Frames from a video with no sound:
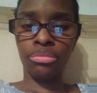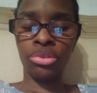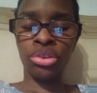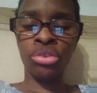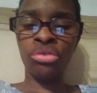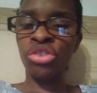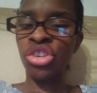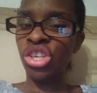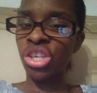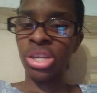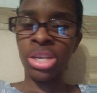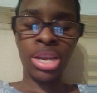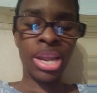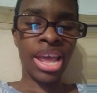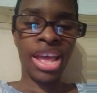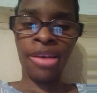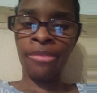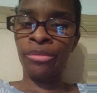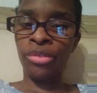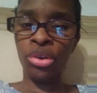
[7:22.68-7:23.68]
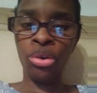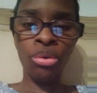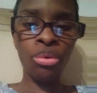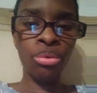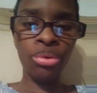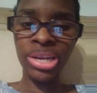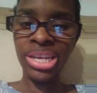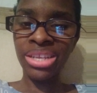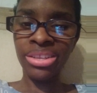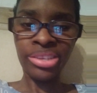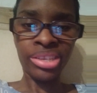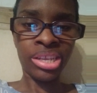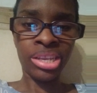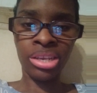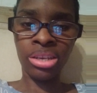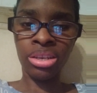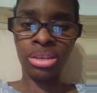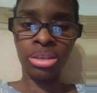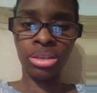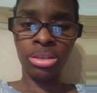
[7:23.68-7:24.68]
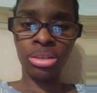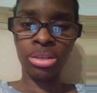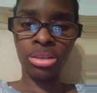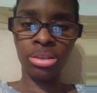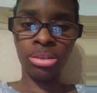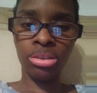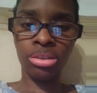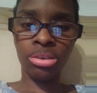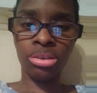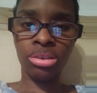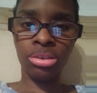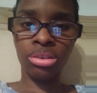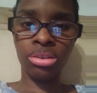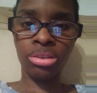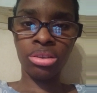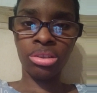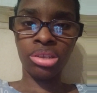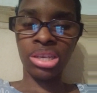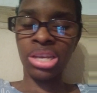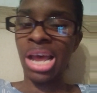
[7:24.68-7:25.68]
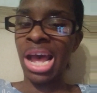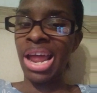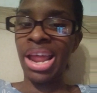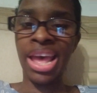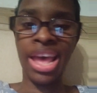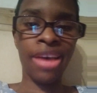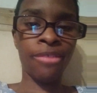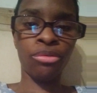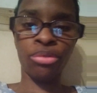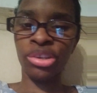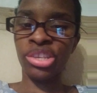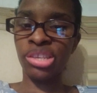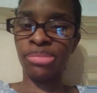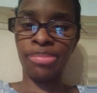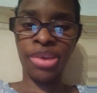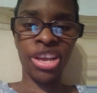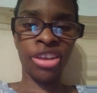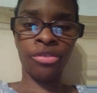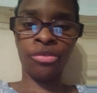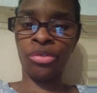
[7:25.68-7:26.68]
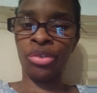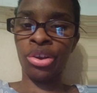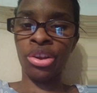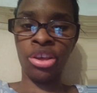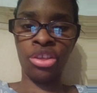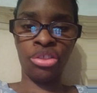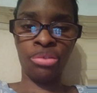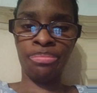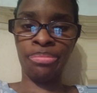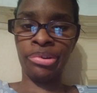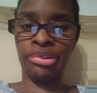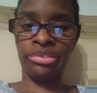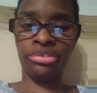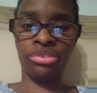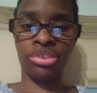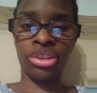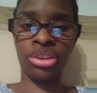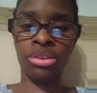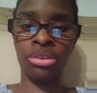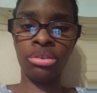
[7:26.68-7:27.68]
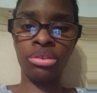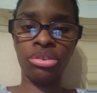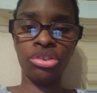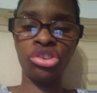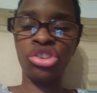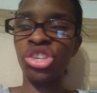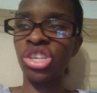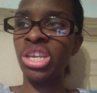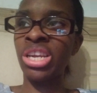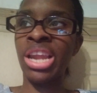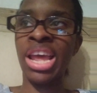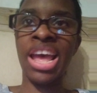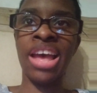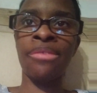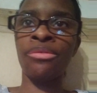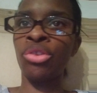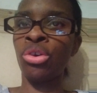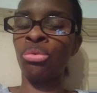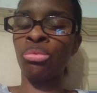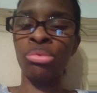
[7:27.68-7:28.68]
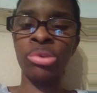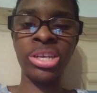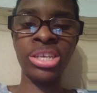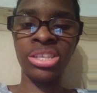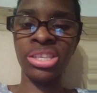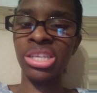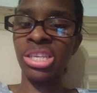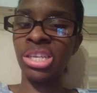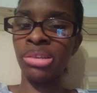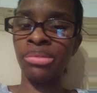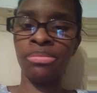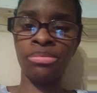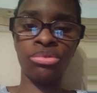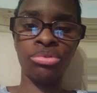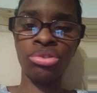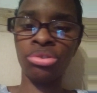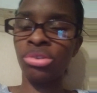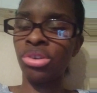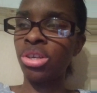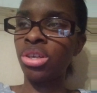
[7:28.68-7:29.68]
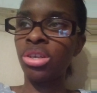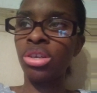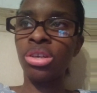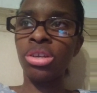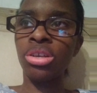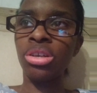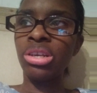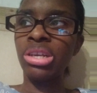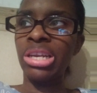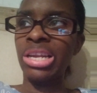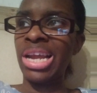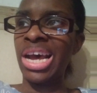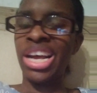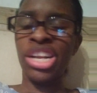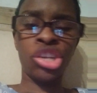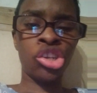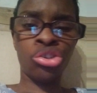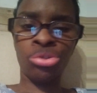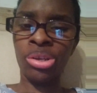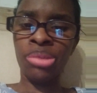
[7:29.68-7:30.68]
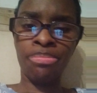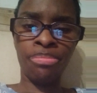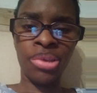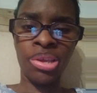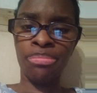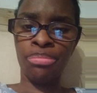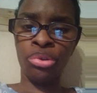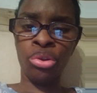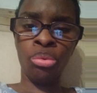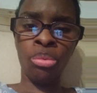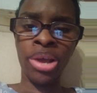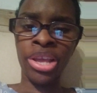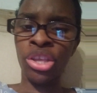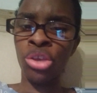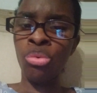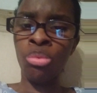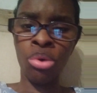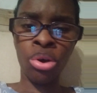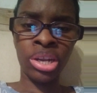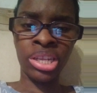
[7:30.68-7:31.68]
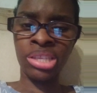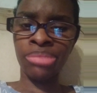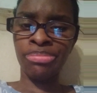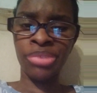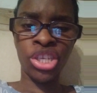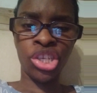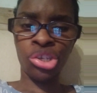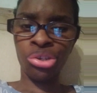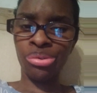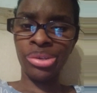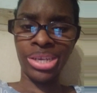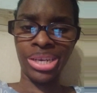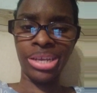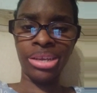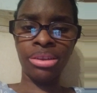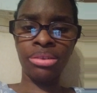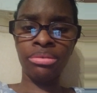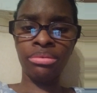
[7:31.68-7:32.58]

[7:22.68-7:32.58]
You shouldn't have no reason to not have respect for another person. You shouldn't have no reason to not treat people the way you want it to be treated.